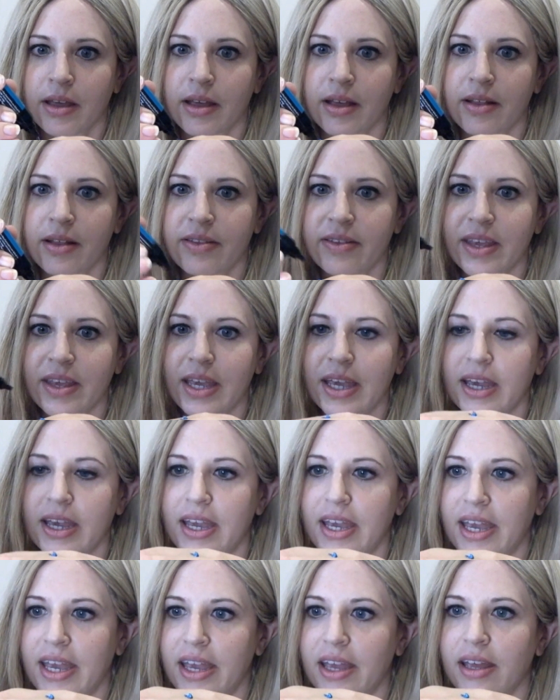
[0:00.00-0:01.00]
and see it
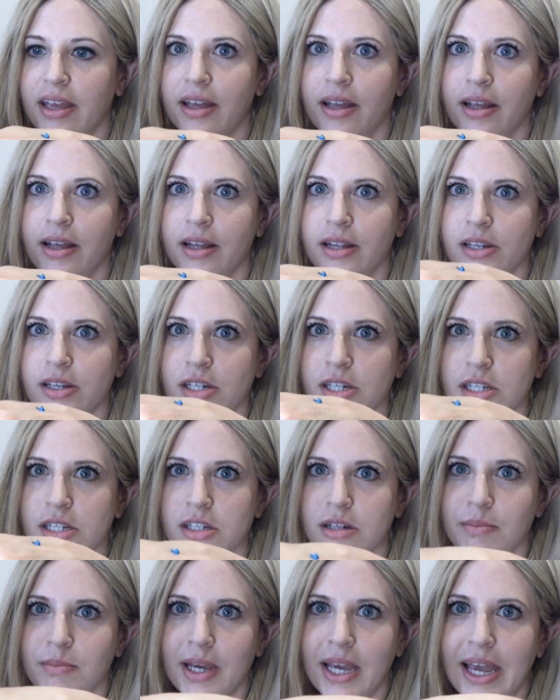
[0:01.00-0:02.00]
here,
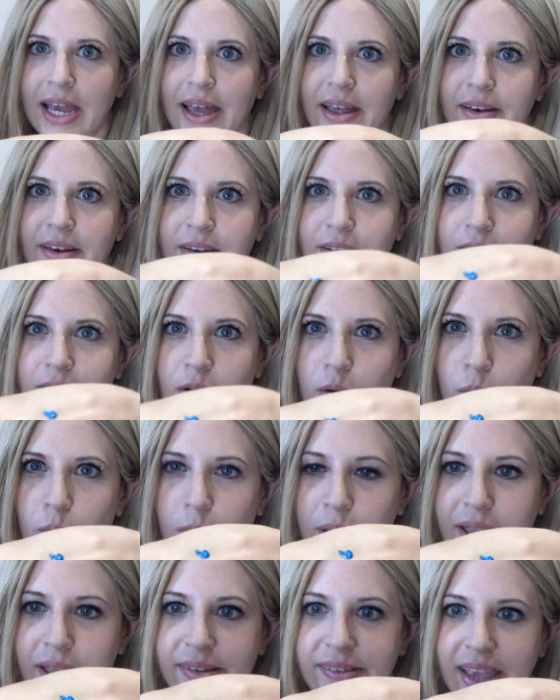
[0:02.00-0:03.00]
just on my hand,
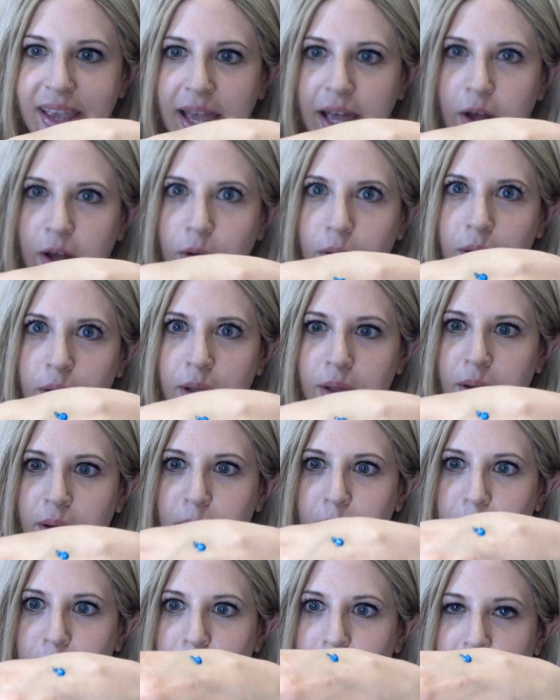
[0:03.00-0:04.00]
quite how
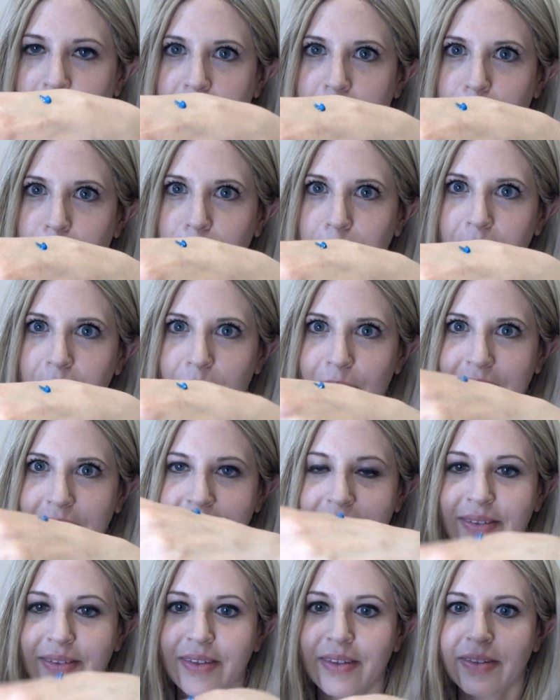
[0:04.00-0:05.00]
bright blue it
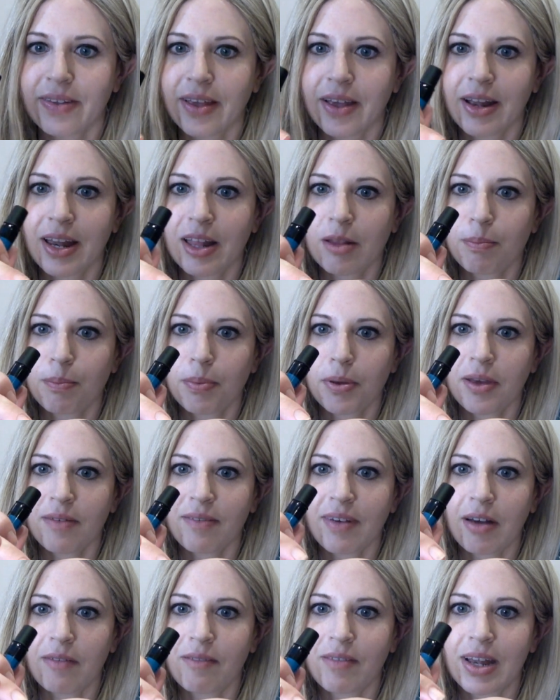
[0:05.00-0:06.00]
is. So let's put
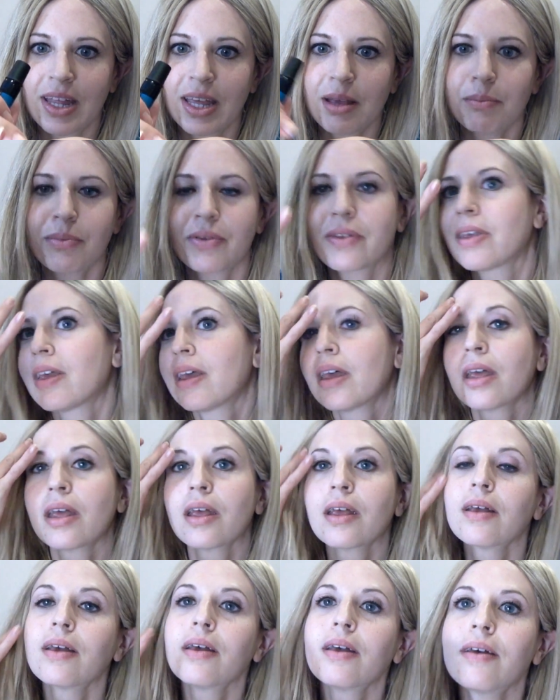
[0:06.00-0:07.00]
that on the lips
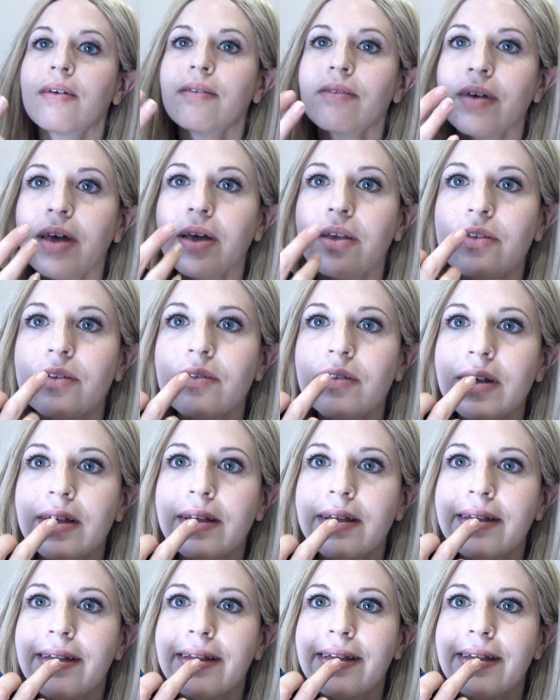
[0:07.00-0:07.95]
first of all.